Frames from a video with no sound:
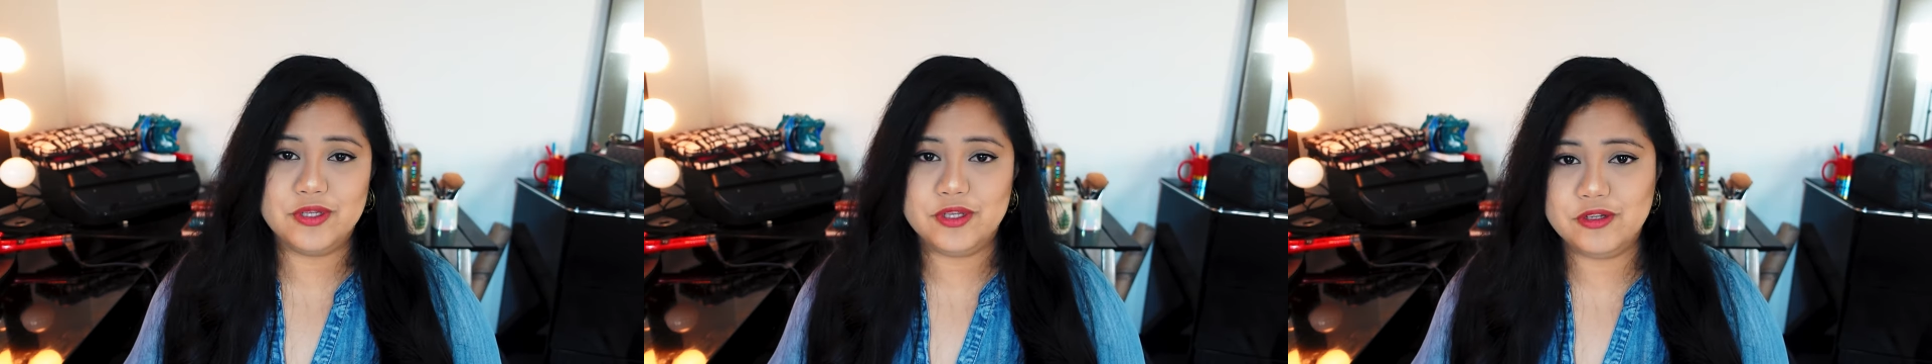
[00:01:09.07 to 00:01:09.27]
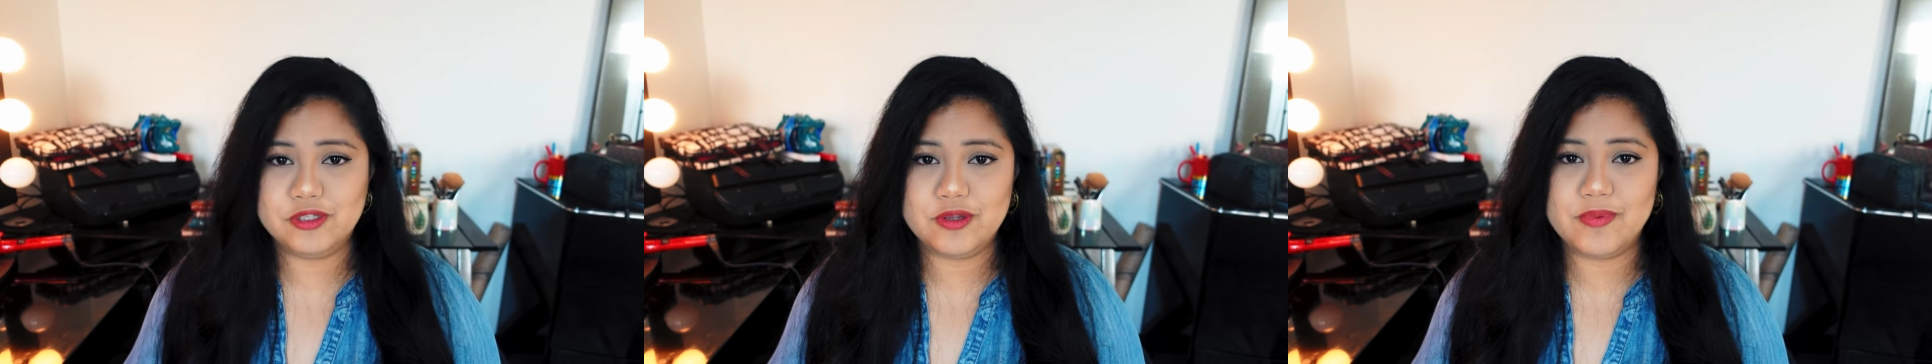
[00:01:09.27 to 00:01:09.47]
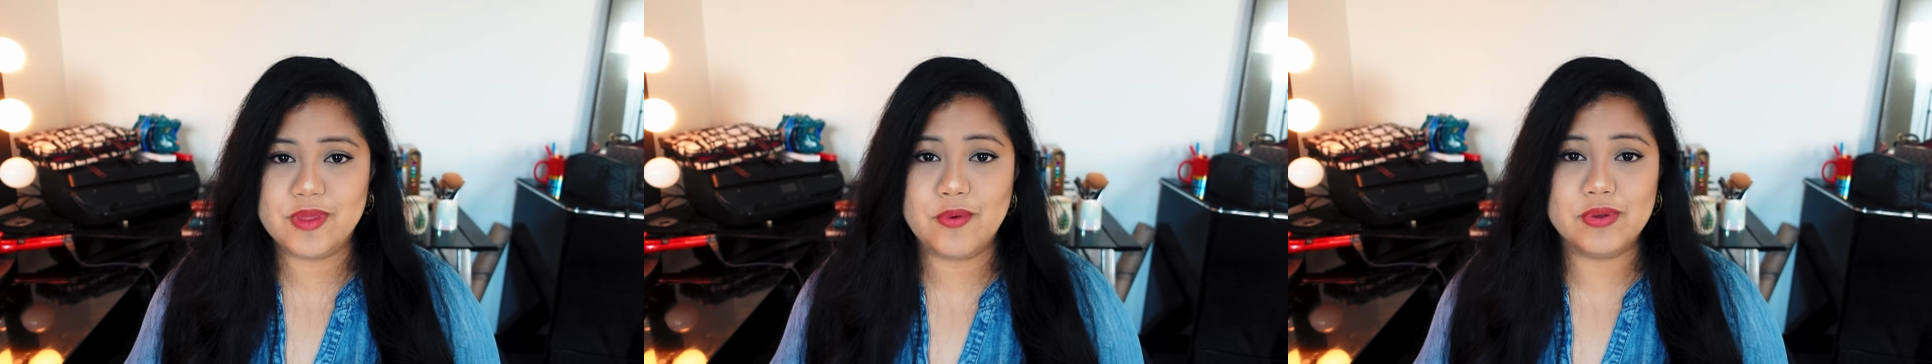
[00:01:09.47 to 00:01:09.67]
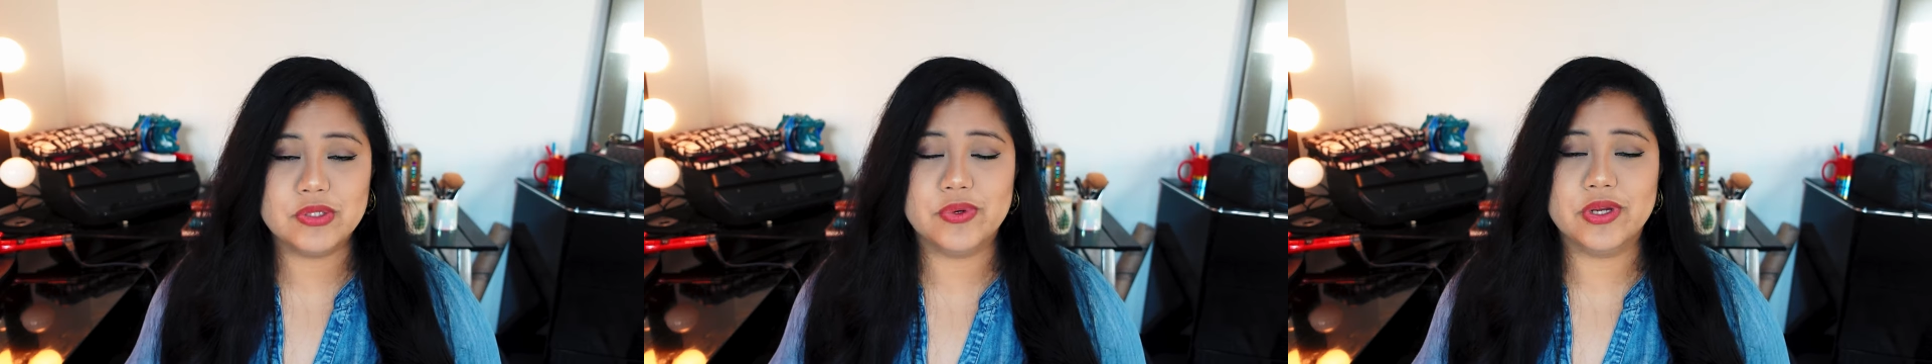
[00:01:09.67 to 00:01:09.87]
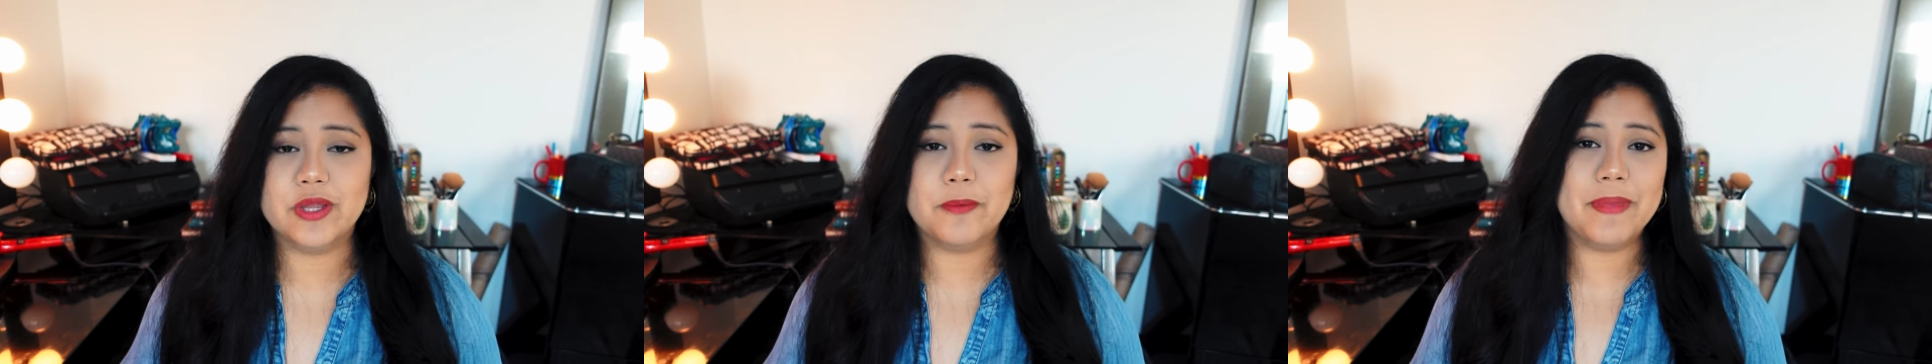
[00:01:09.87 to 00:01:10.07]
on YouTube that
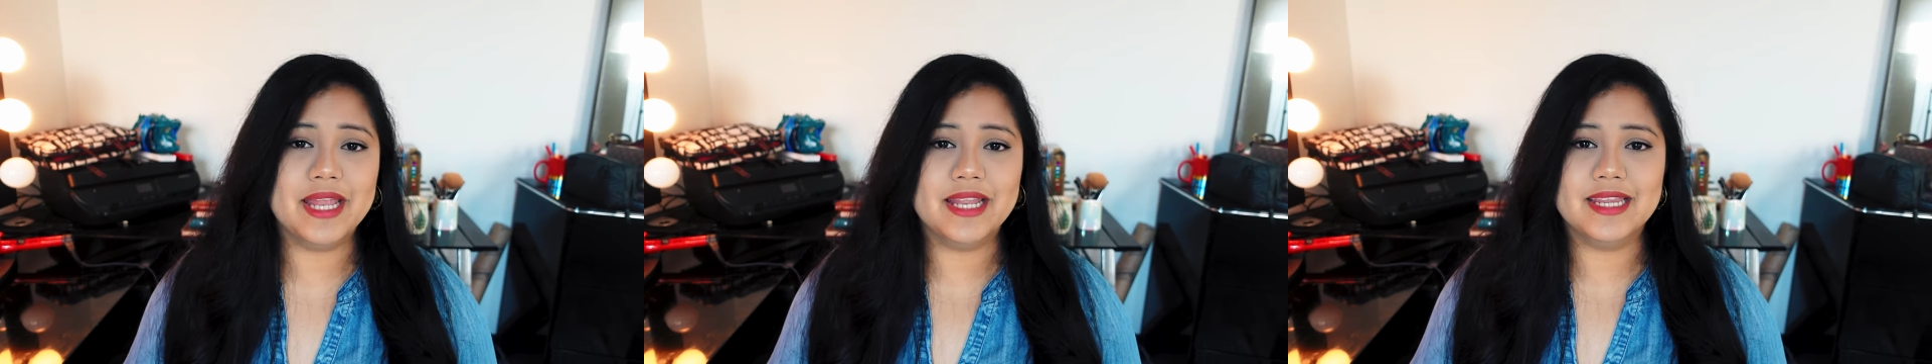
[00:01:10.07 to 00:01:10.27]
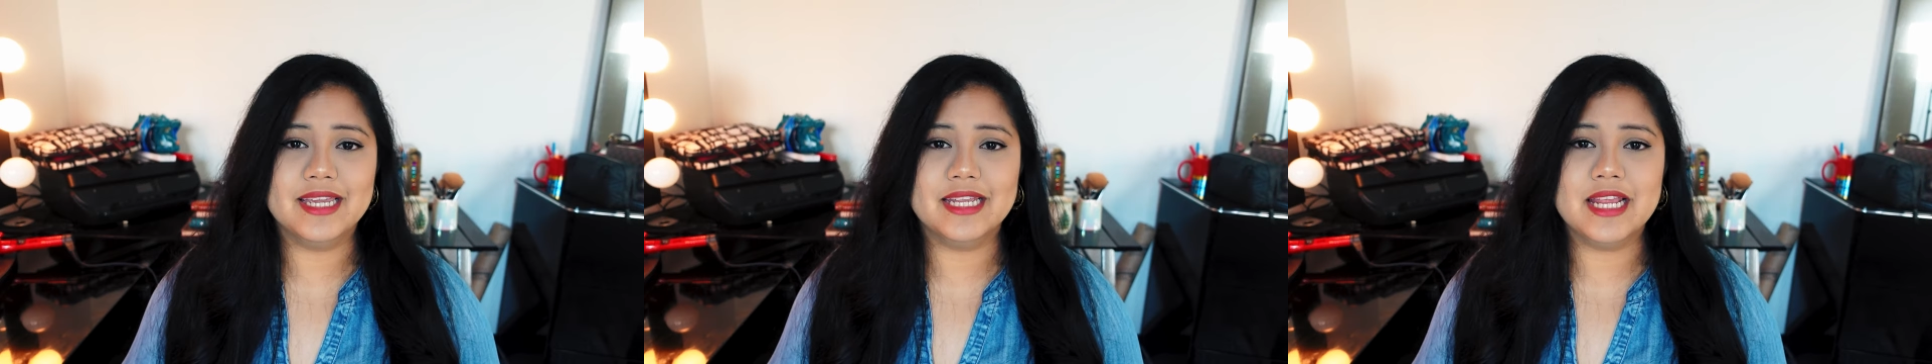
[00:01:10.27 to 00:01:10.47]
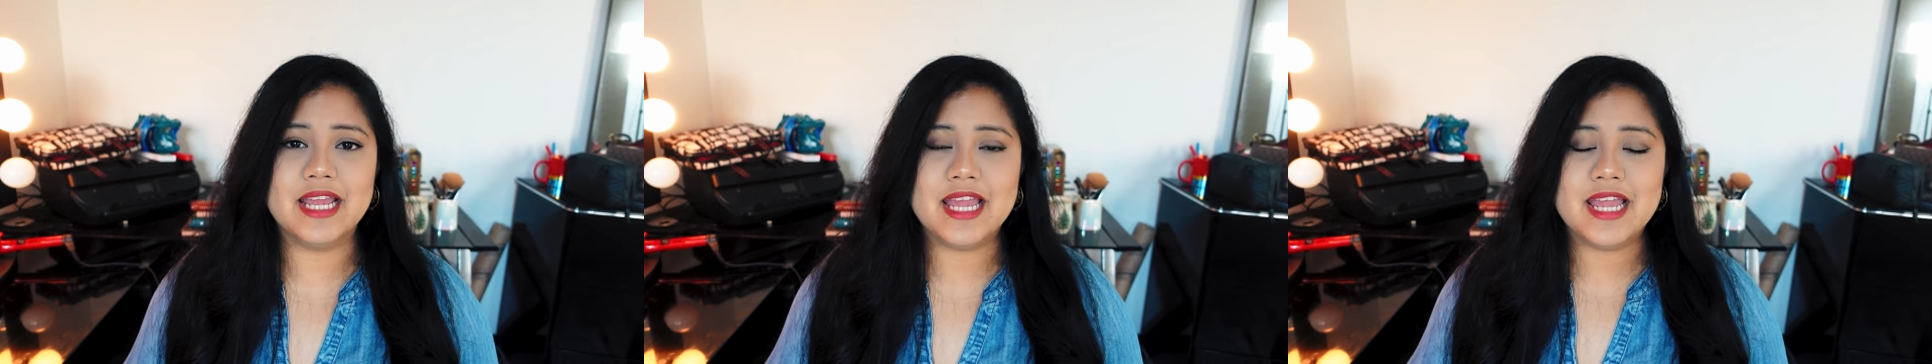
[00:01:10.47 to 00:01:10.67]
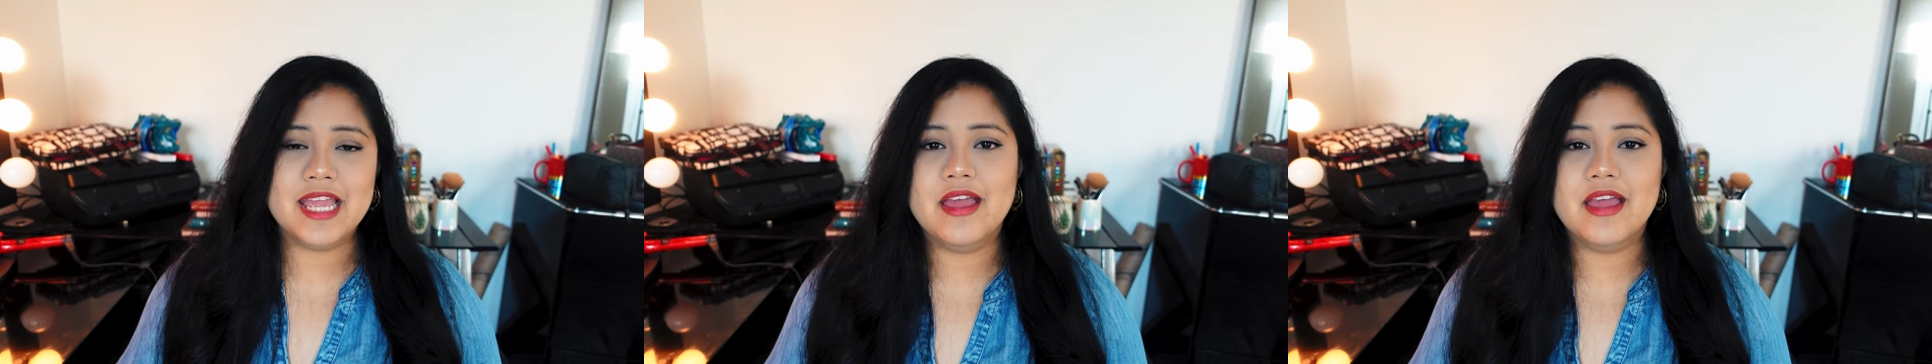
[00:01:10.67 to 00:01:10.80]
was recommended.